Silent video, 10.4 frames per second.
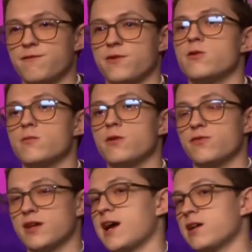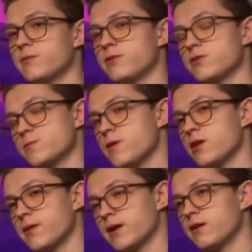film of the caliber that
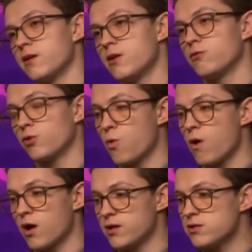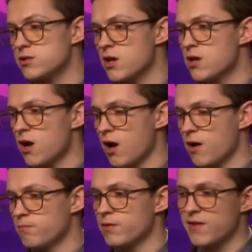Spider-Man requires.
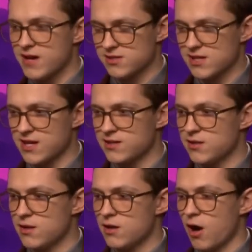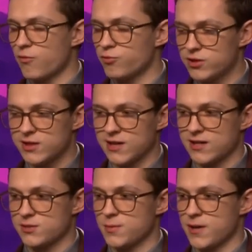But that said, I'm really
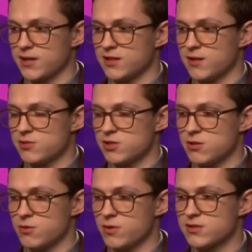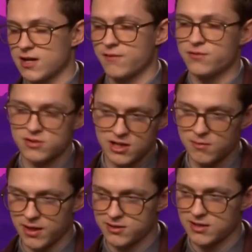glad to be back in the MCU and to have the
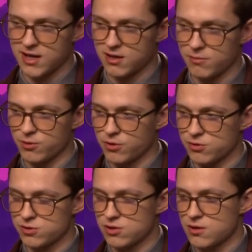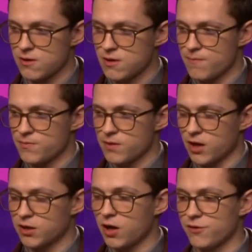team back together, because
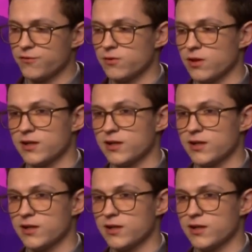I kind of feel